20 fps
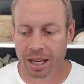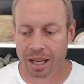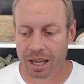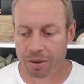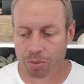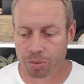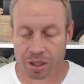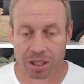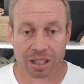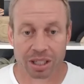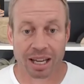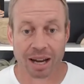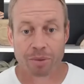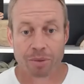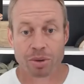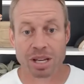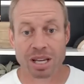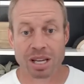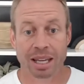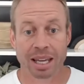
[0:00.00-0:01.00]
and really
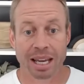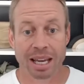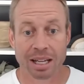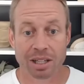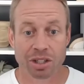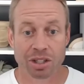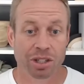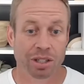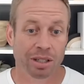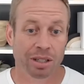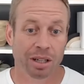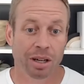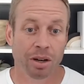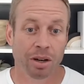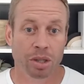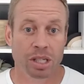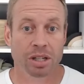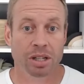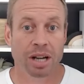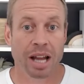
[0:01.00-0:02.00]
got re-engaged,
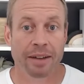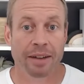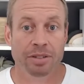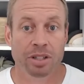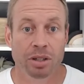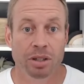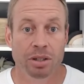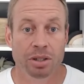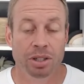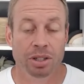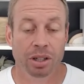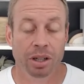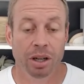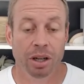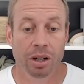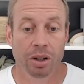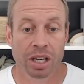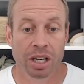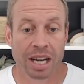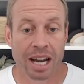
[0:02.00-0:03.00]
a year and a half, 2 years
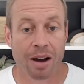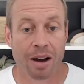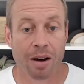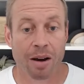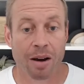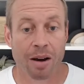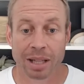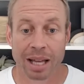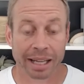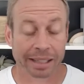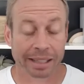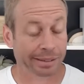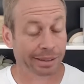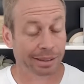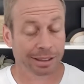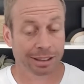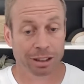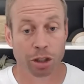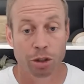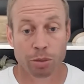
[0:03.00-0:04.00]
ago. And now I'm like
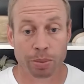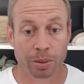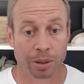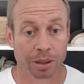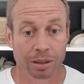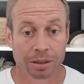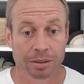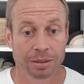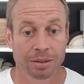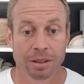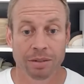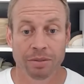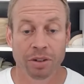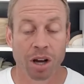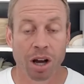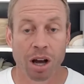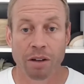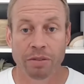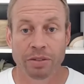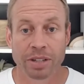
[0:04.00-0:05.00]
super
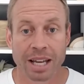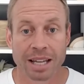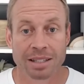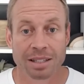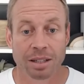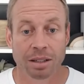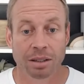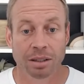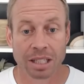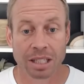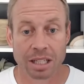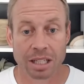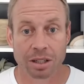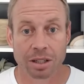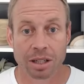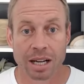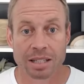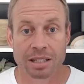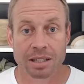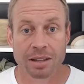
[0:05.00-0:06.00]
involved as the
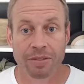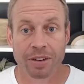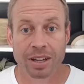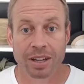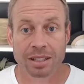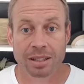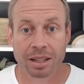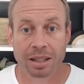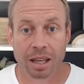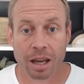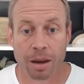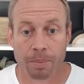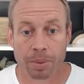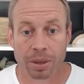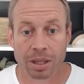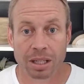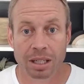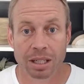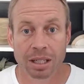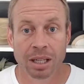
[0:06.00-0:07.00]
leader and as the face of the
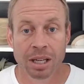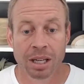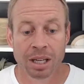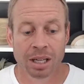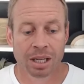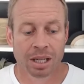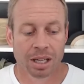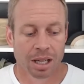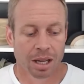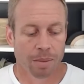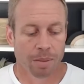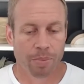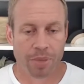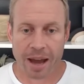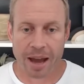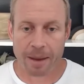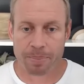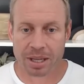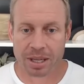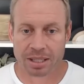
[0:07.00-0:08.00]
company.
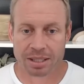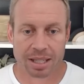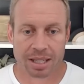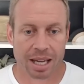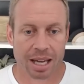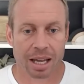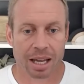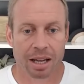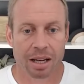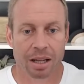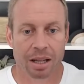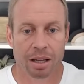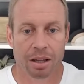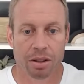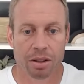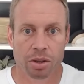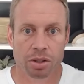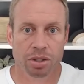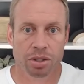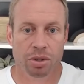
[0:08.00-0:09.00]
That being said,
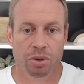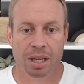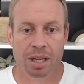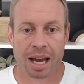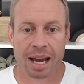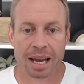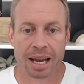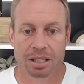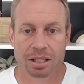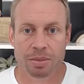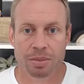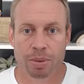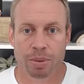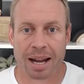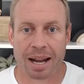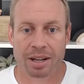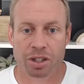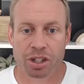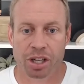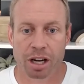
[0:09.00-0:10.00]
those two guys,
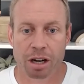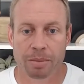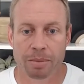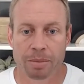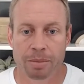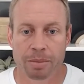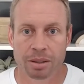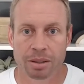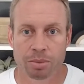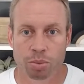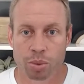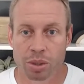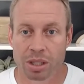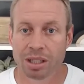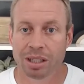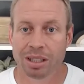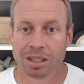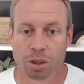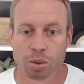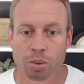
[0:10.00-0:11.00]
Brad and Jeremy,
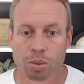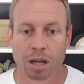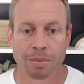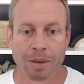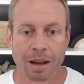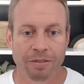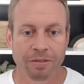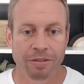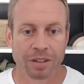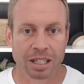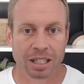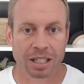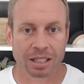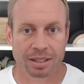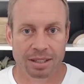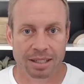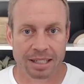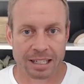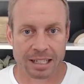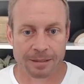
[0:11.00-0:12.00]
really do run my
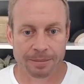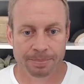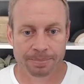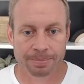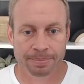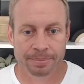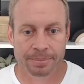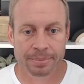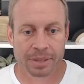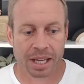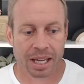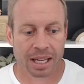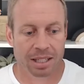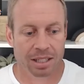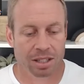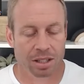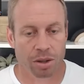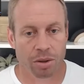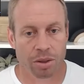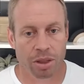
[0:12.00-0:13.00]
Phoenix team.
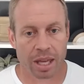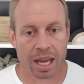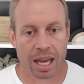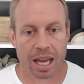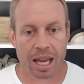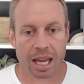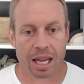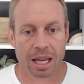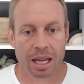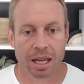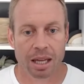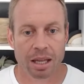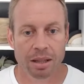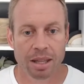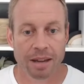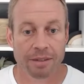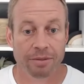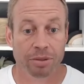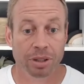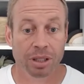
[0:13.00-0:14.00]
And so
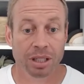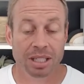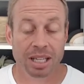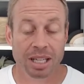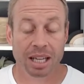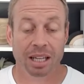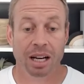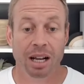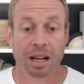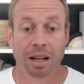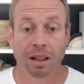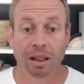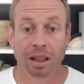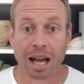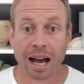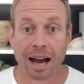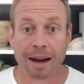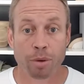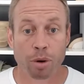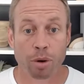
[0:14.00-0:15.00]
they've really taken on a
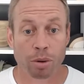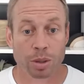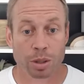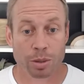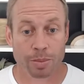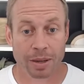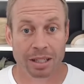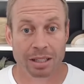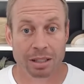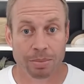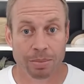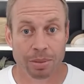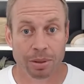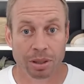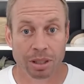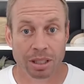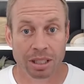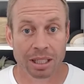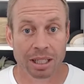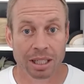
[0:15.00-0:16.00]
lot more
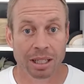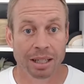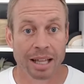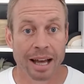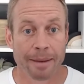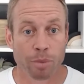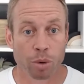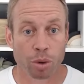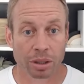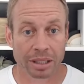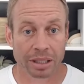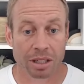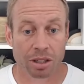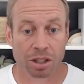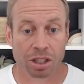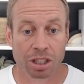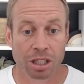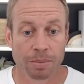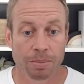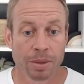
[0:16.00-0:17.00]
responsibility and a lot more
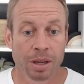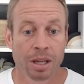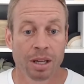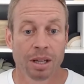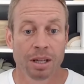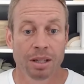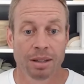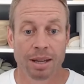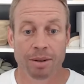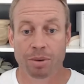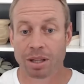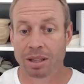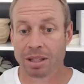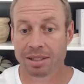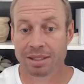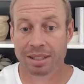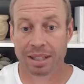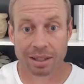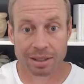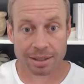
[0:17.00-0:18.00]
leadership. They run
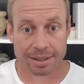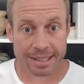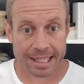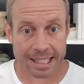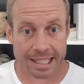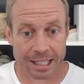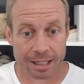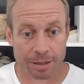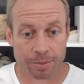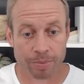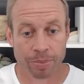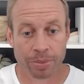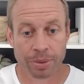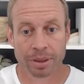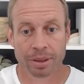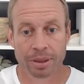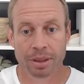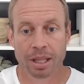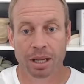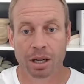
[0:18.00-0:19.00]
the sales team.
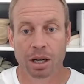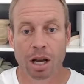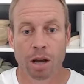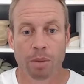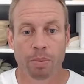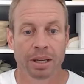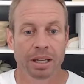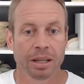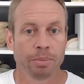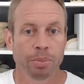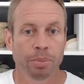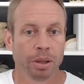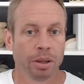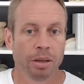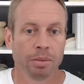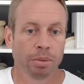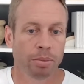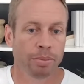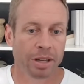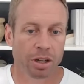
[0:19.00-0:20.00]
They're helping
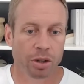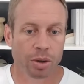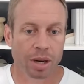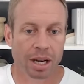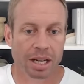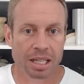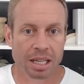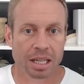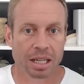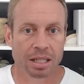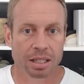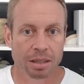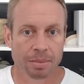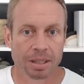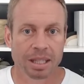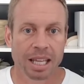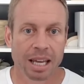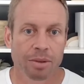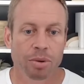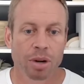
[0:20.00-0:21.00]
implement new ideas. I
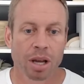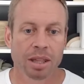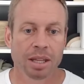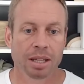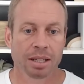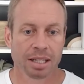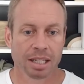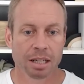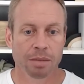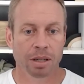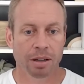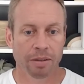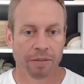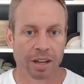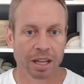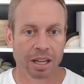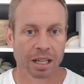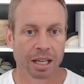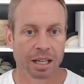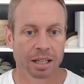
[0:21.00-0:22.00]
mean, they run the team in
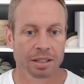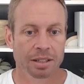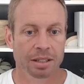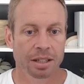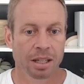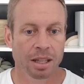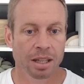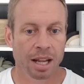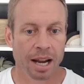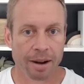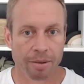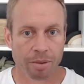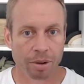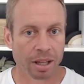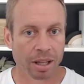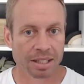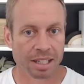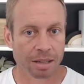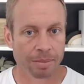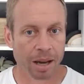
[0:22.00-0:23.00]
Phoenix, and then I run
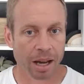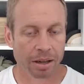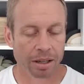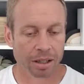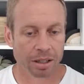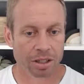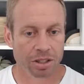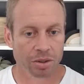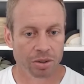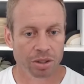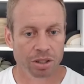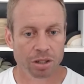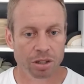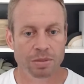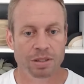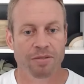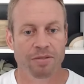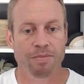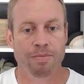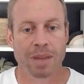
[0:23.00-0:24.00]
the team out here. So in
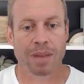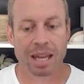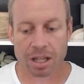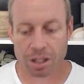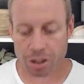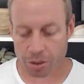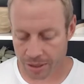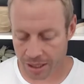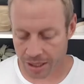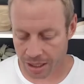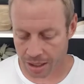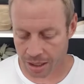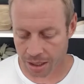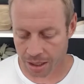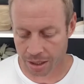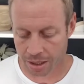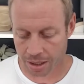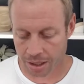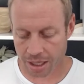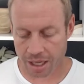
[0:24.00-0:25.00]
terms of management
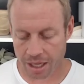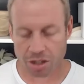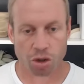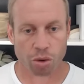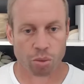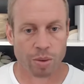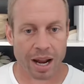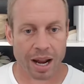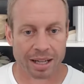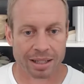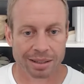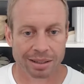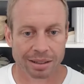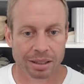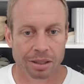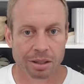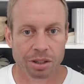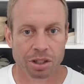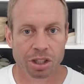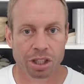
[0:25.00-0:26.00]
and direct
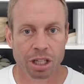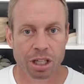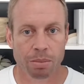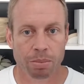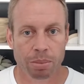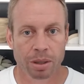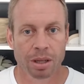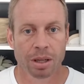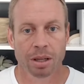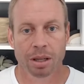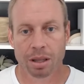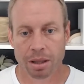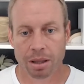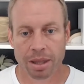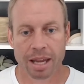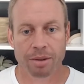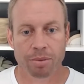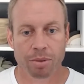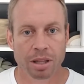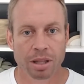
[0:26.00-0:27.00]
leadership,
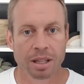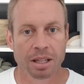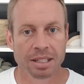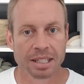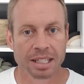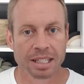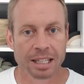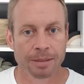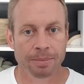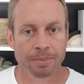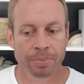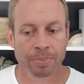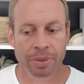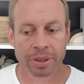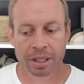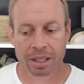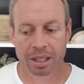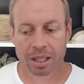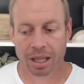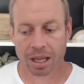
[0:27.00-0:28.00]
they run the team,
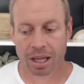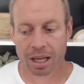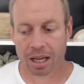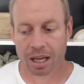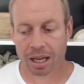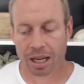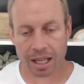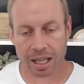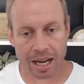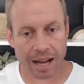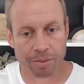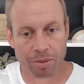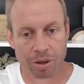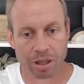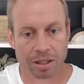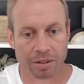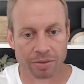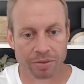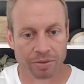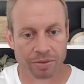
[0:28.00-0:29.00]
and I
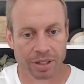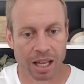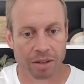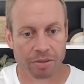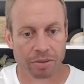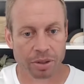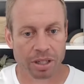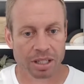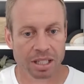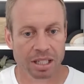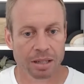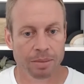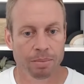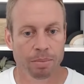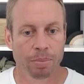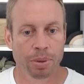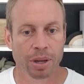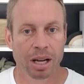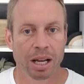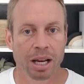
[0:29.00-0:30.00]
run the California
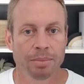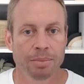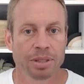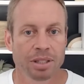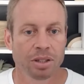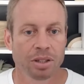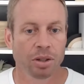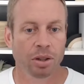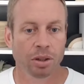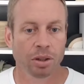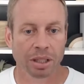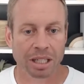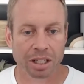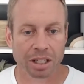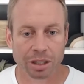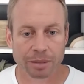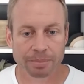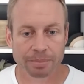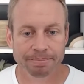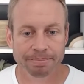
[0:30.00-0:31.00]
team. But I'm still the
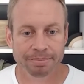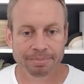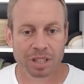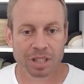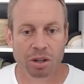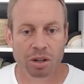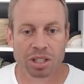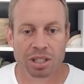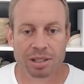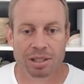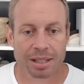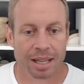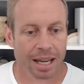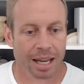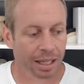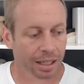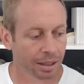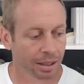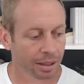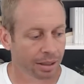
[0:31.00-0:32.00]
leader. Just
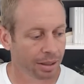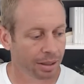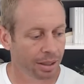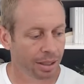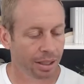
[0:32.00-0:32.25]
like,